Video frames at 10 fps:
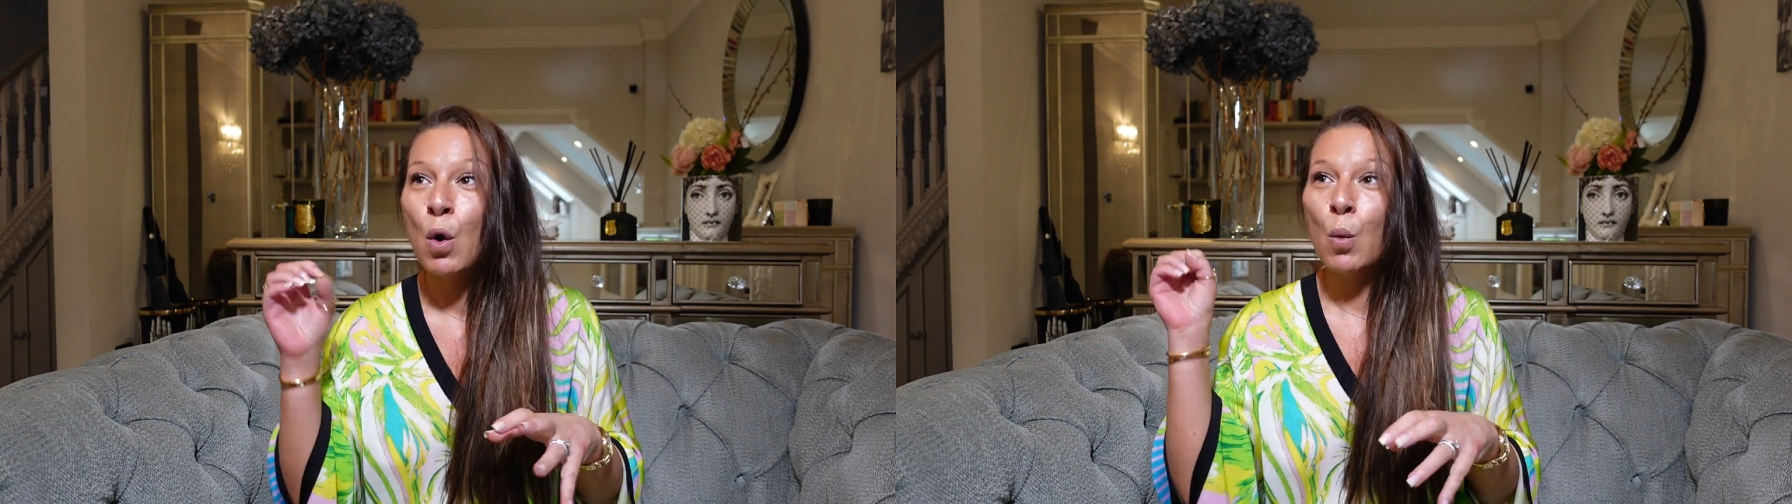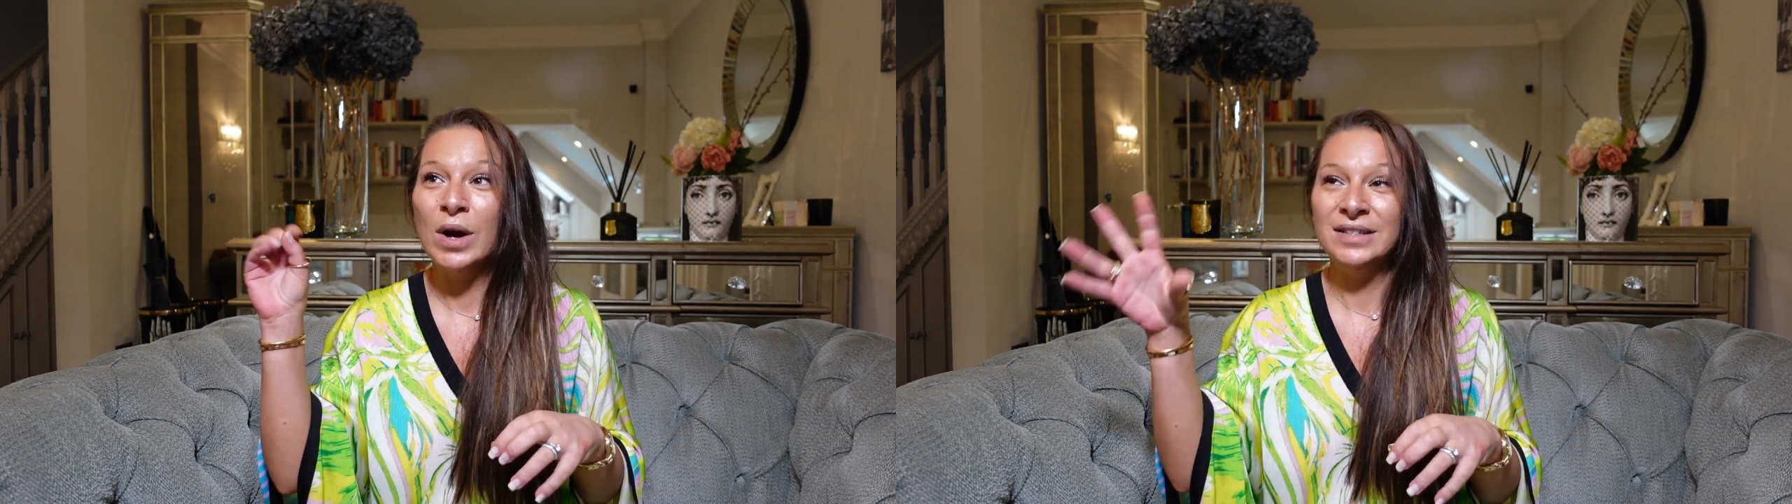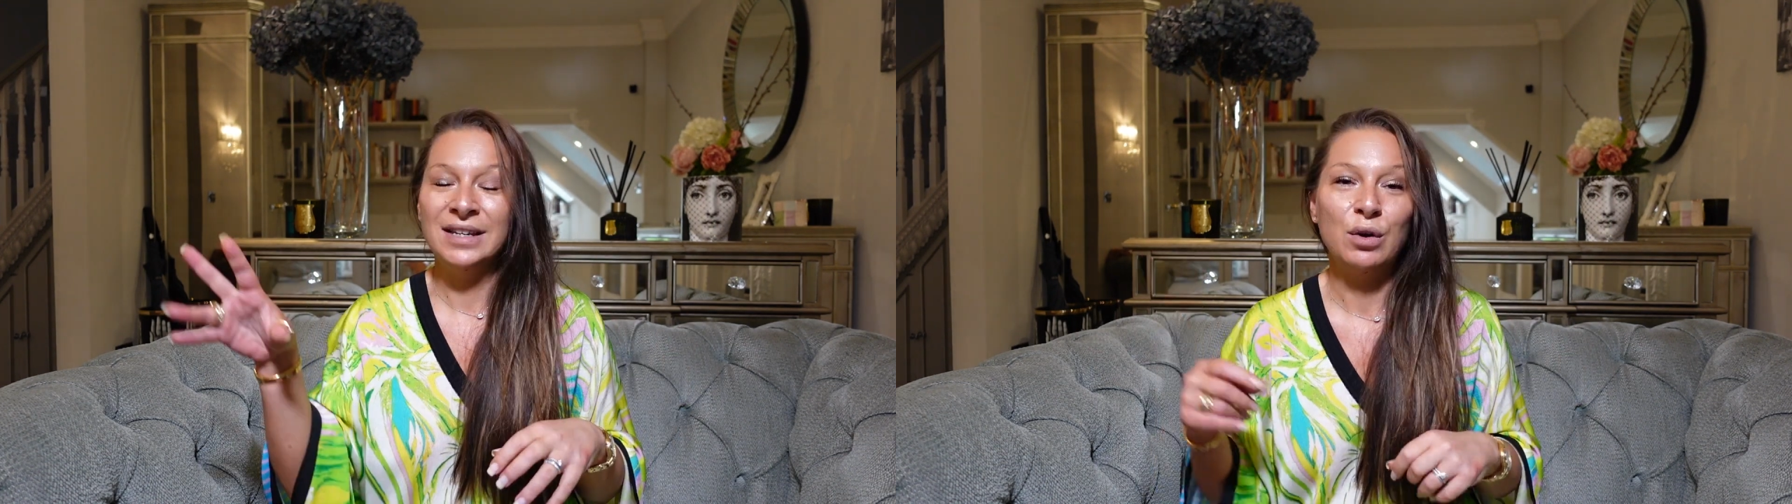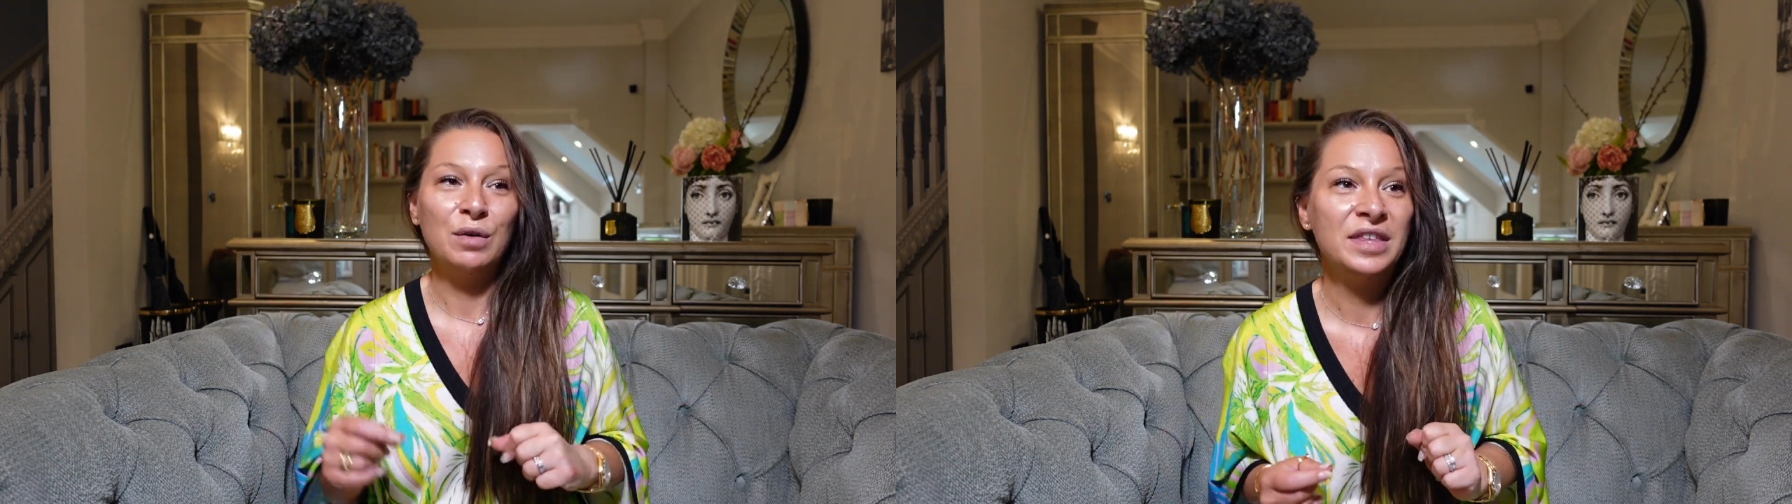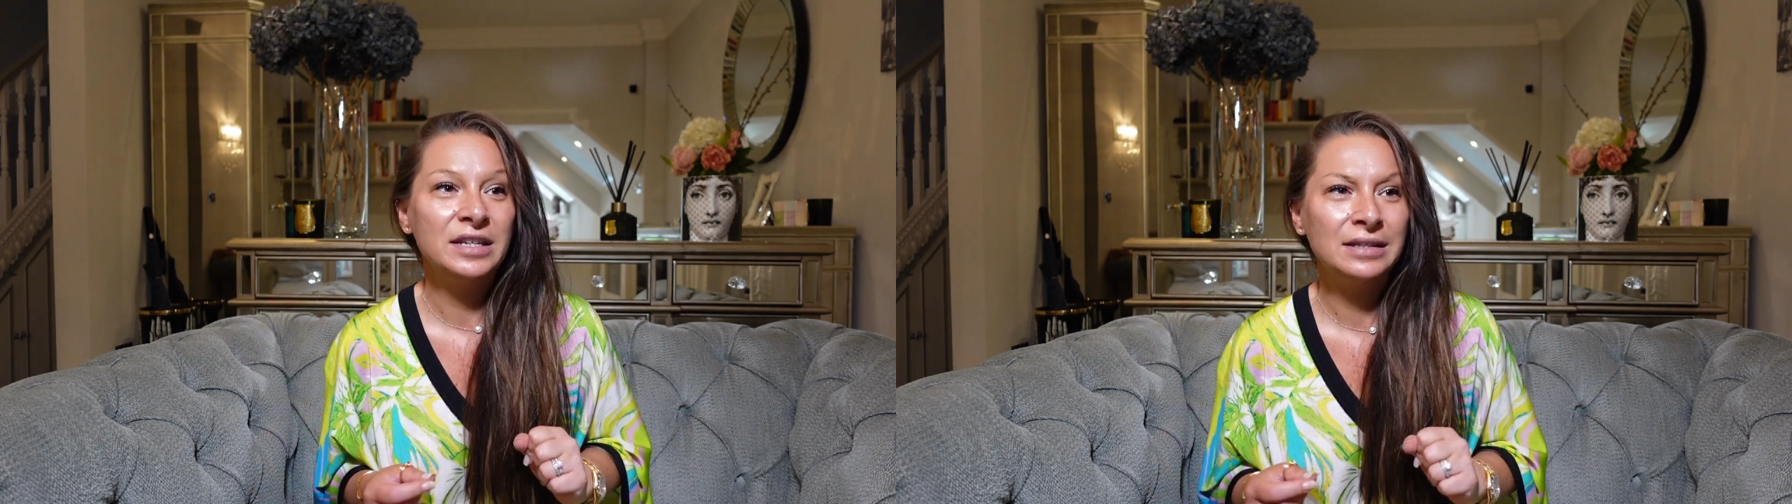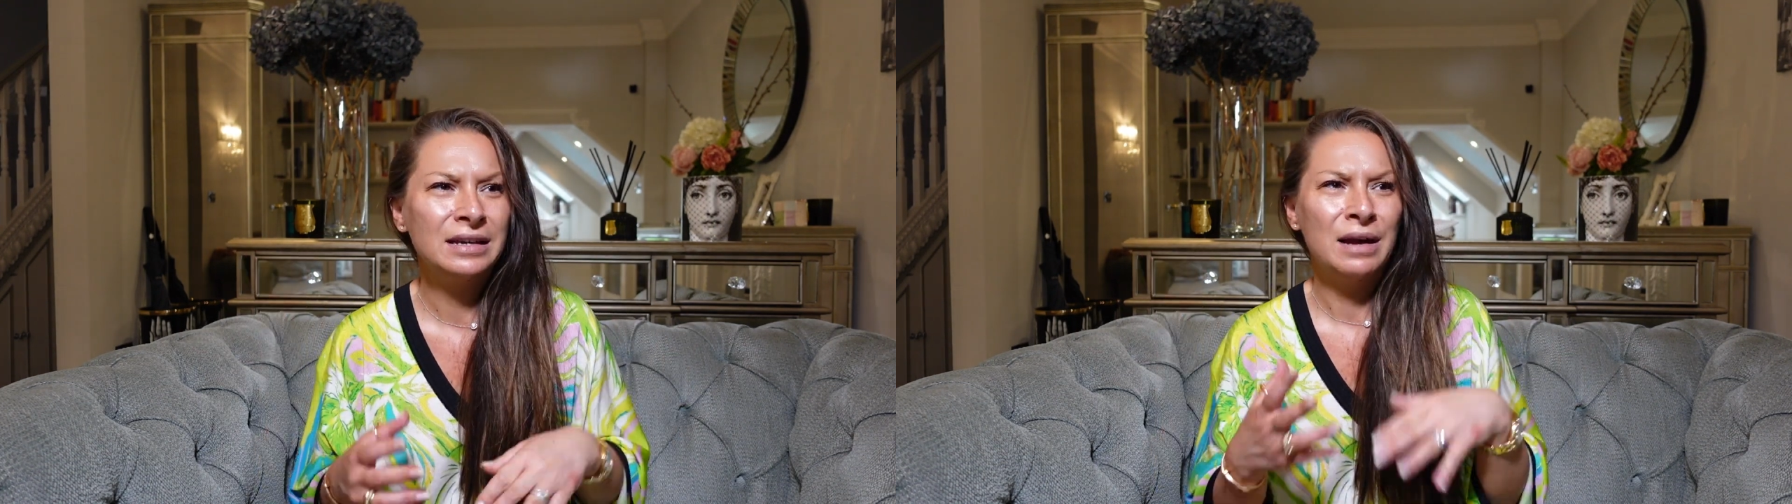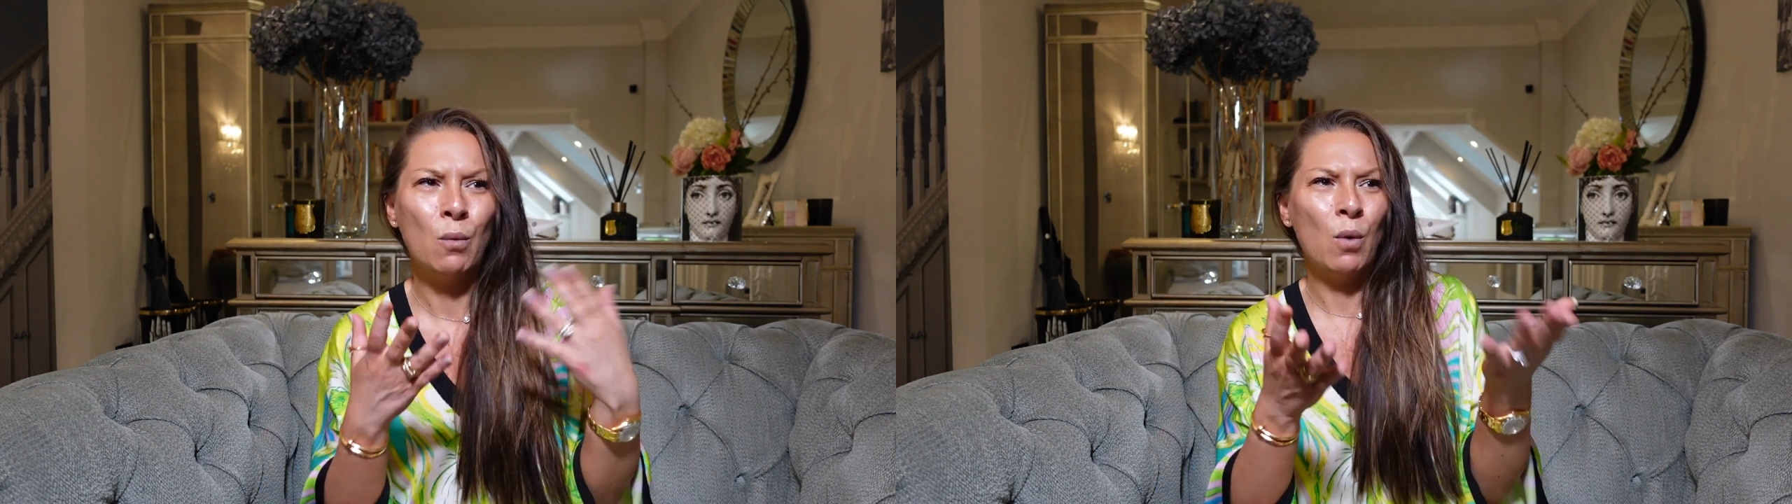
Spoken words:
Why has it got this in it?